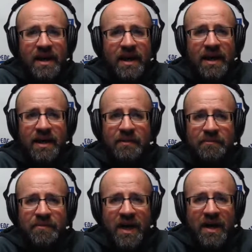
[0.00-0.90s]

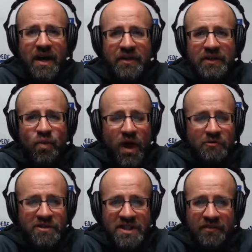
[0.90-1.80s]
I think
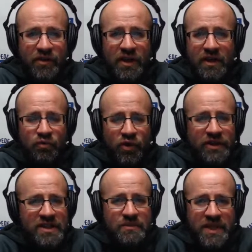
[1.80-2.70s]
wide receiver. And it
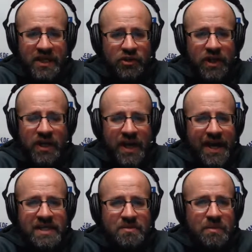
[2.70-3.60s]
really seems like you get a
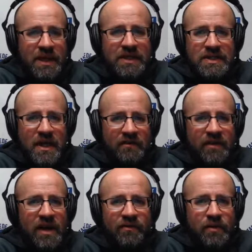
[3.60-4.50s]
nice mix
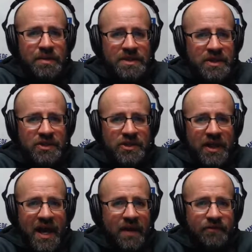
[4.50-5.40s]
of every
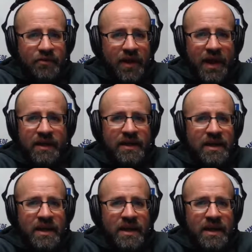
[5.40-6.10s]
position after that.